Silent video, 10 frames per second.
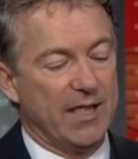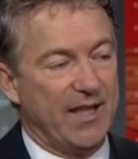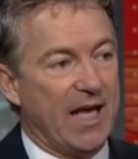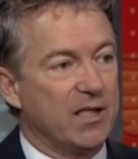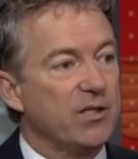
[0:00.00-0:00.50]

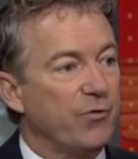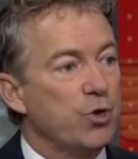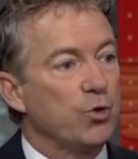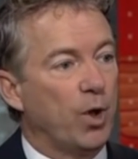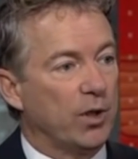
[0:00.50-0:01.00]
That
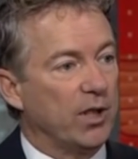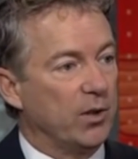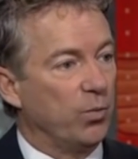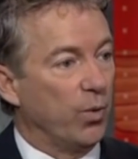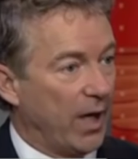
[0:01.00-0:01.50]
individual
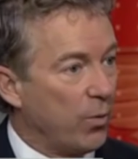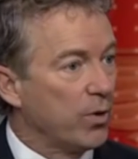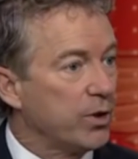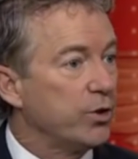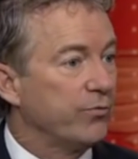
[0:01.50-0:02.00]
market, what I
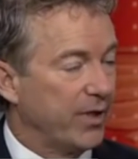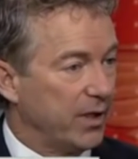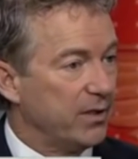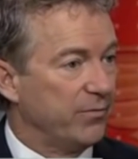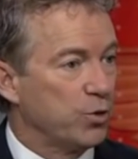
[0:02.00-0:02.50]
want to do for that
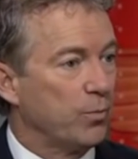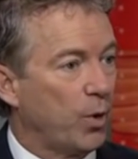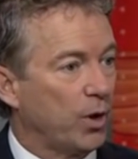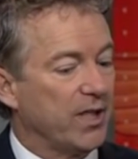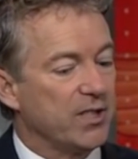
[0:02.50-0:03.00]
individual
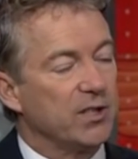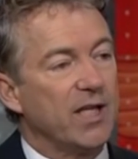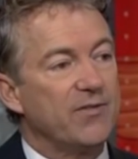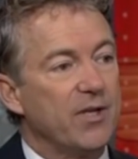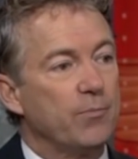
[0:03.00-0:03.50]
market is
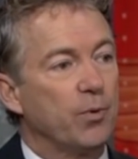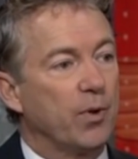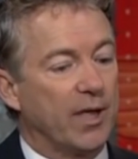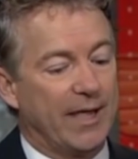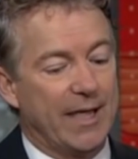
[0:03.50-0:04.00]
let
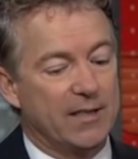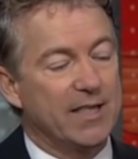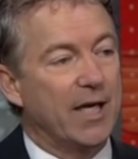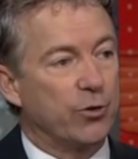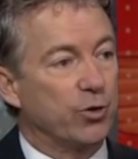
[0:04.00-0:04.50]
them get
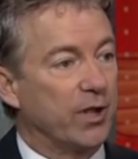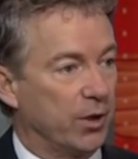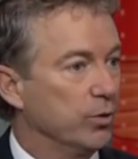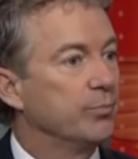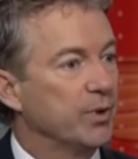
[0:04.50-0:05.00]
together and
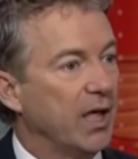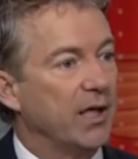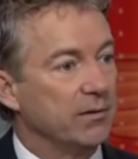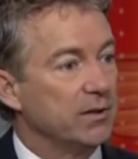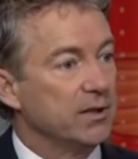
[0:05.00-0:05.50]
get a group
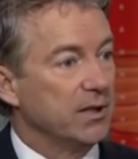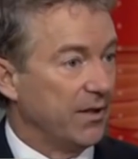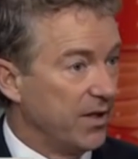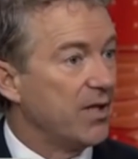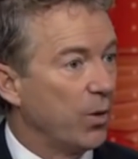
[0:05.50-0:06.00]
plan,
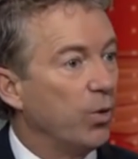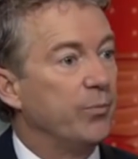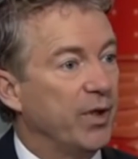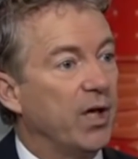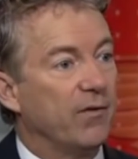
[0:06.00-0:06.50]
and then they
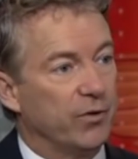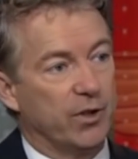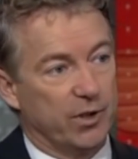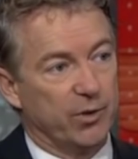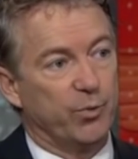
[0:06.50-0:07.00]
would be covered
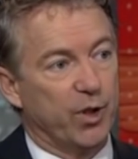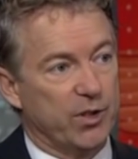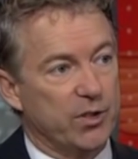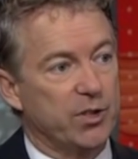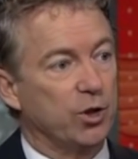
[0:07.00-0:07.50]
under the
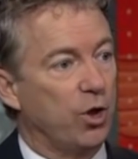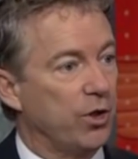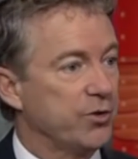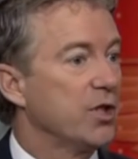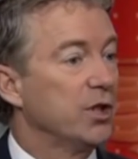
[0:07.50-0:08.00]
pre-existing
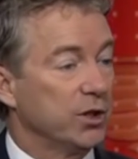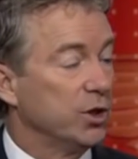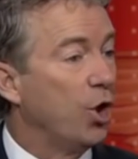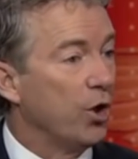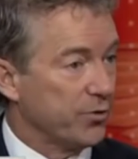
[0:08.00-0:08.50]

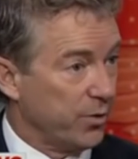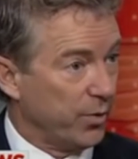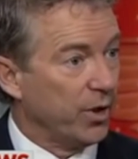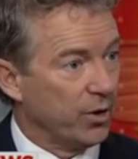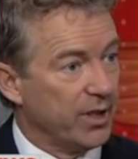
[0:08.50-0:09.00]
laws that
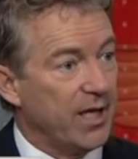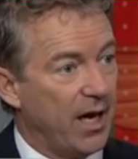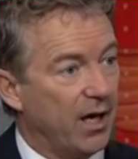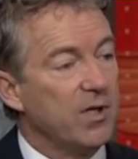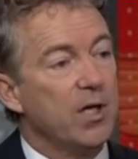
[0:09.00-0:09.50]
we already
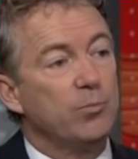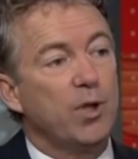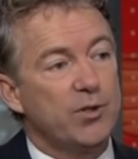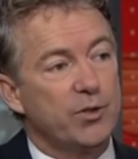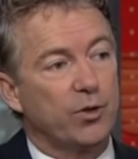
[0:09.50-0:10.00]
have.
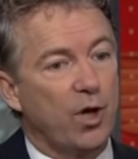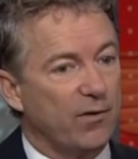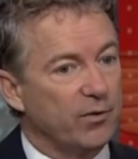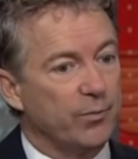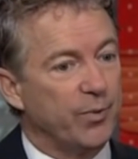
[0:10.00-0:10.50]
Plus, they're
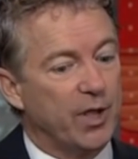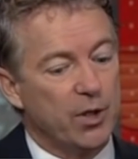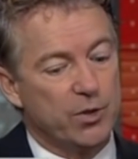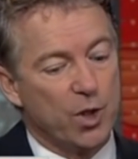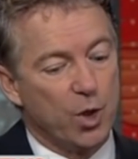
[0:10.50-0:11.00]
covered
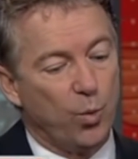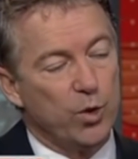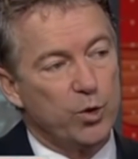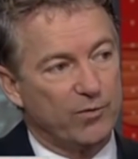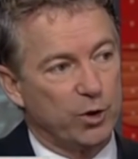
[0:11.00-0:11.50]
because
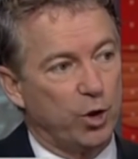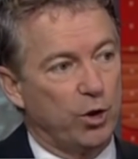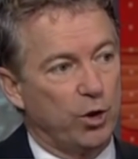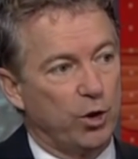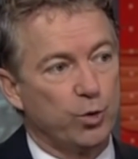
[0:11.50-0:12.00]
once you have a
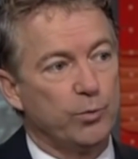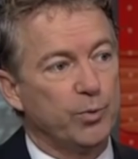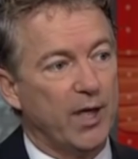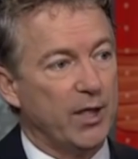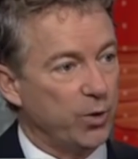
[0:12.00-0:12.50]
large group
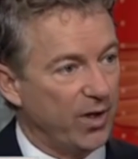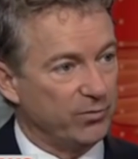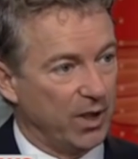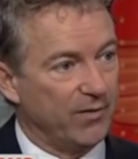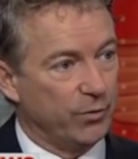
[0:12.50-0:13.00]
plan, you
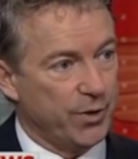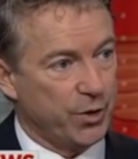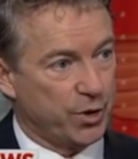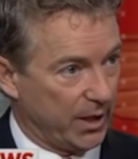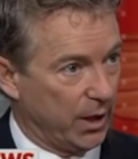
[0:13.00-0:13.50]
have
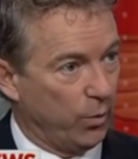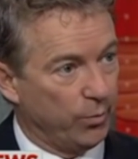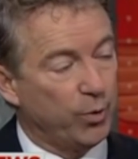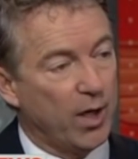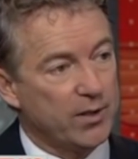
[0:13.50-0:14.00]
leverage to get
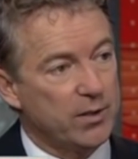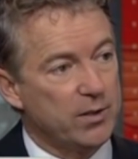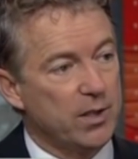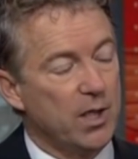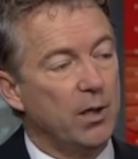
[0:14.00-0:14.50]
lower
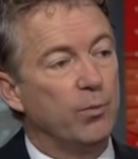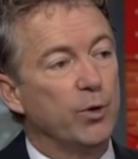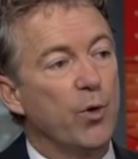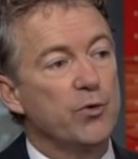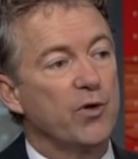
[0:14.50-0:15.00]
prices, but
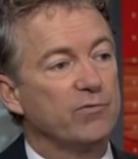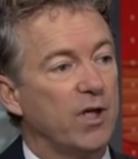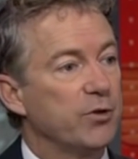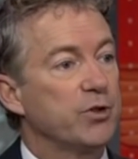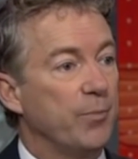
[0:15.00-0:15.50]
you also have
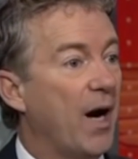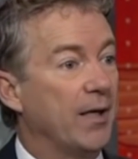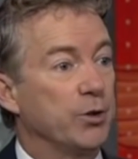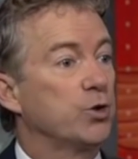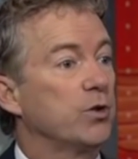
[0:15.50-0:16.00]
leverage to buy
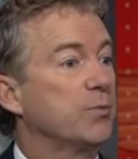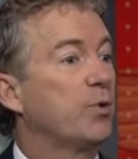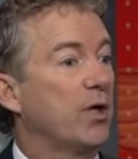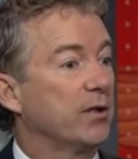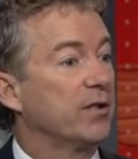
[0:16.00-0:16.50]
an insurance
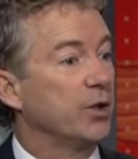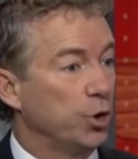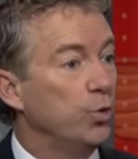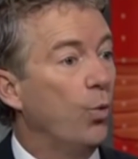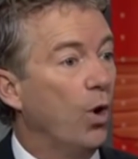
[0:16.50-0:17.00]
product that
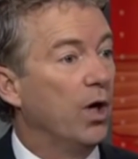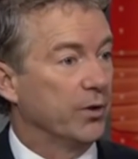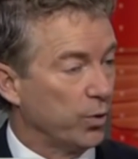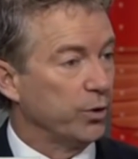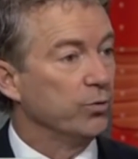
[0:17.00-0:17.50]
you
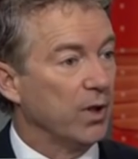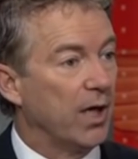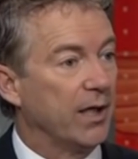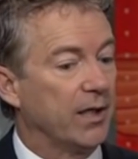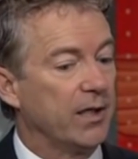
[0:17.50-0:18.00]
want or you
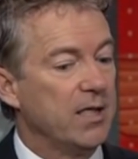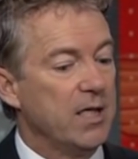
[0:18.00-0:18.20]
like.